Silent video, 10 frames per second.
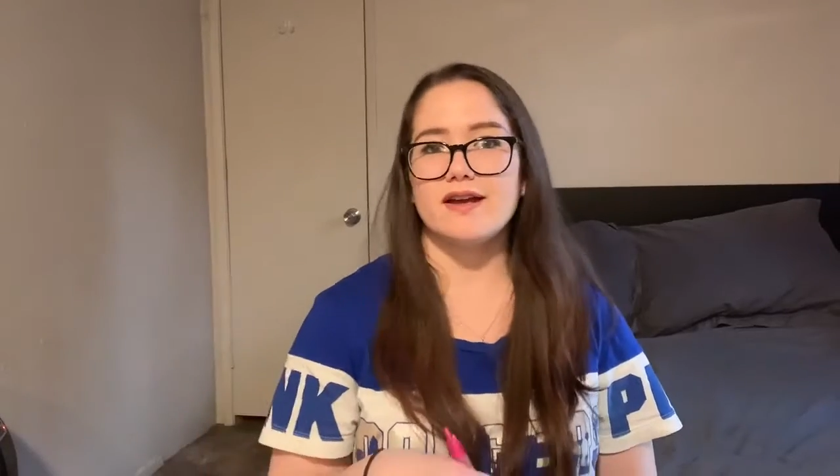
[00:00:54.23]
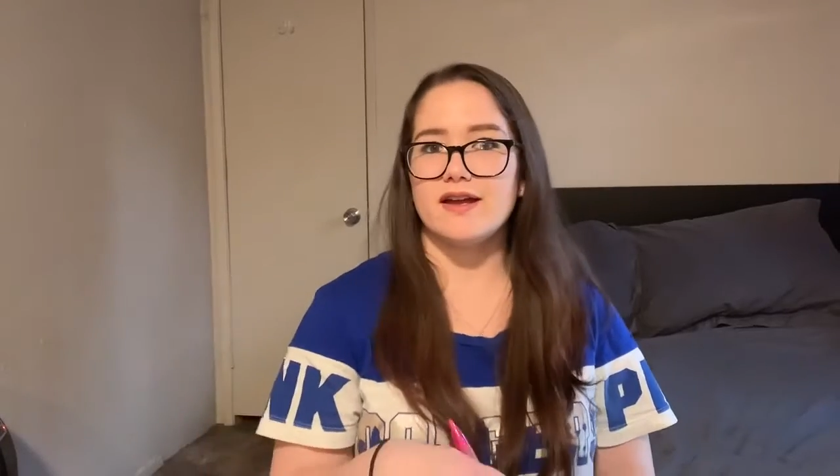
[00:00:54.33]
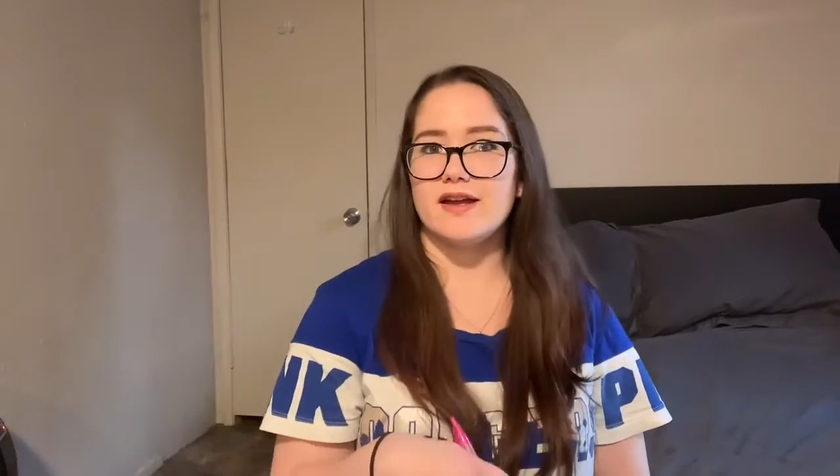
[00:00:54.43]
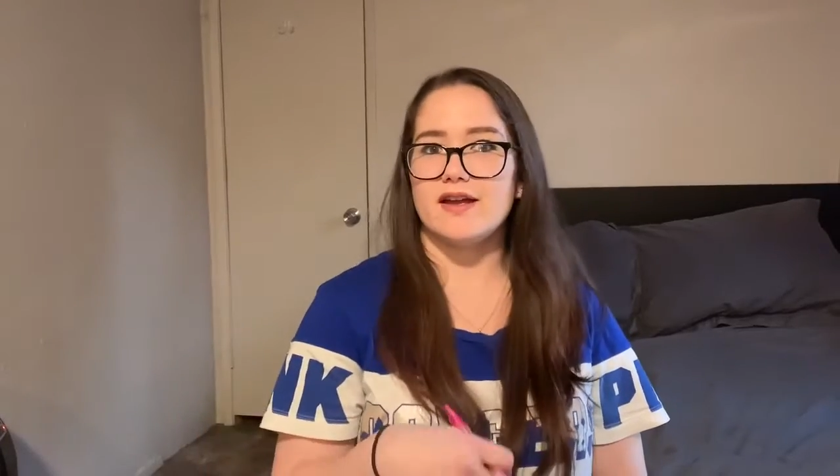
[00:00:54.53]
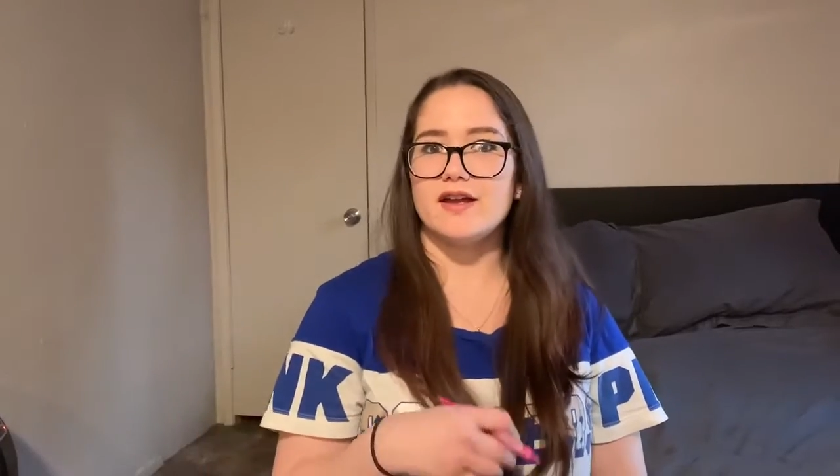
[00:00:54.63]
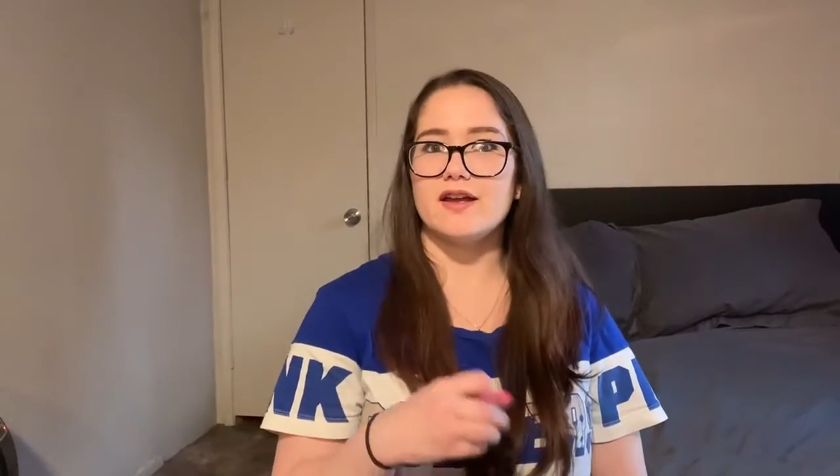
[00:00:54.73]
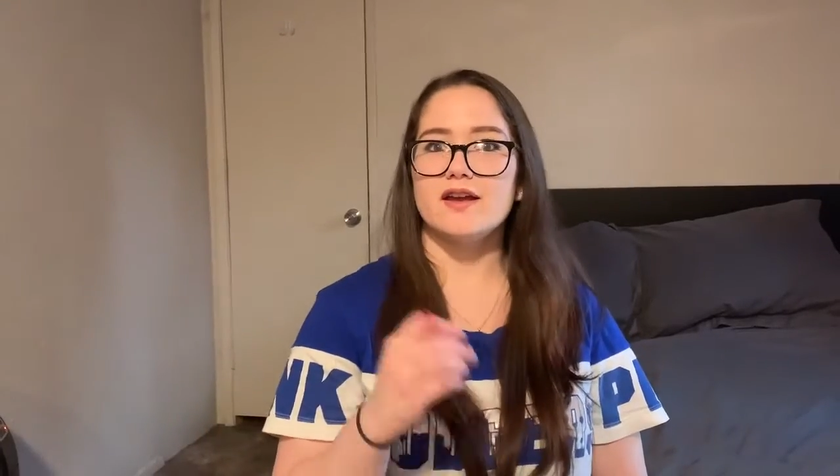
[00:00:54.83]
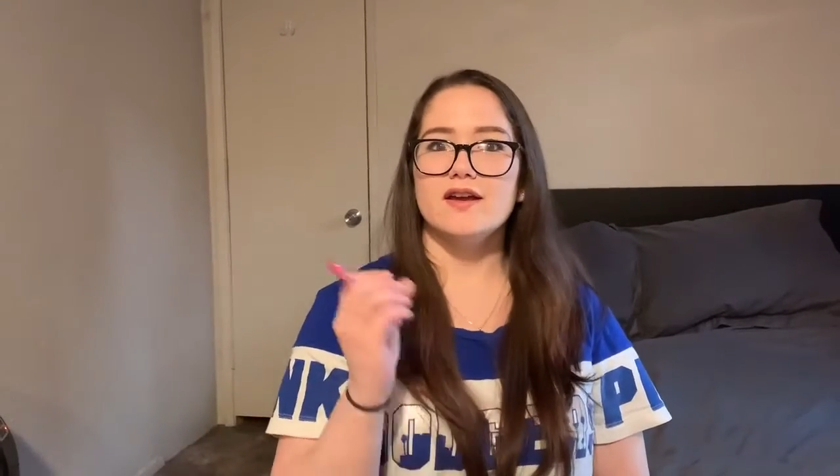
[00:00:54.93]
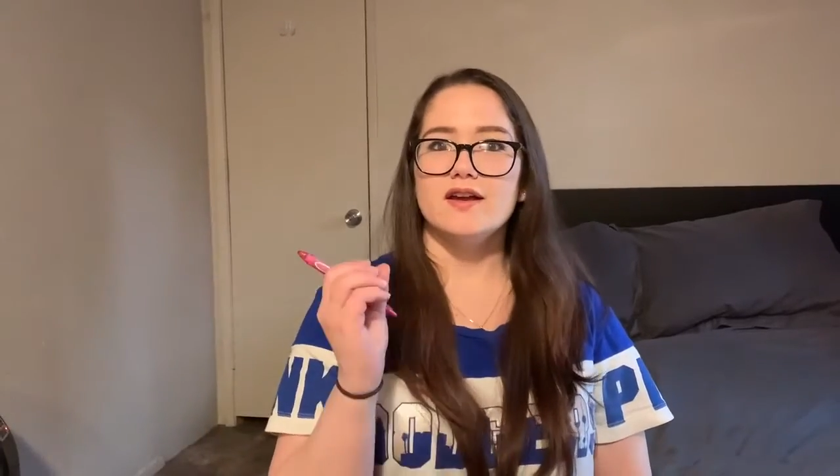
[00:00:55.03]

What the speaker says: a